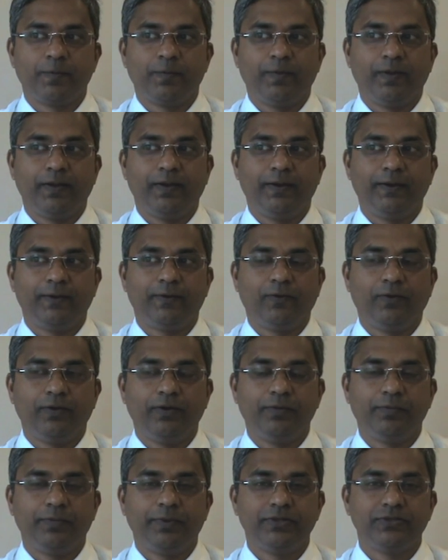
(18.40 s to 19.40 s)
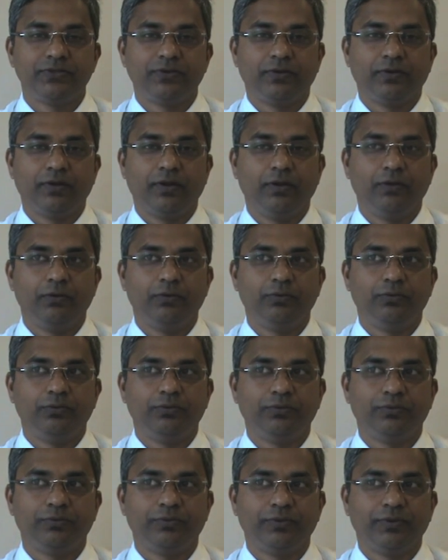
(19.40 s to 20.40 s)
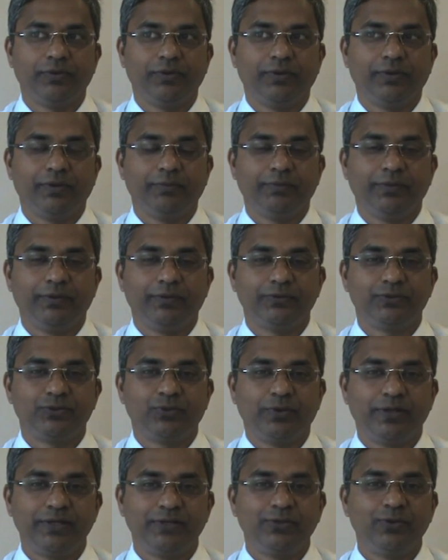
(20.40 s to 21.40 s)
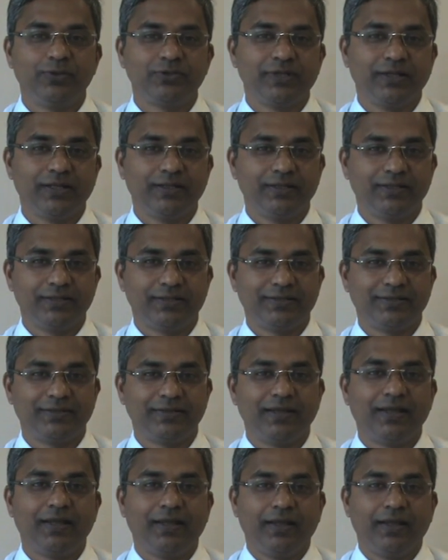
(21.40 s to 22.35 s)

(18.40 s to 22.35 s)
Well, it all depends on how the story goes like this.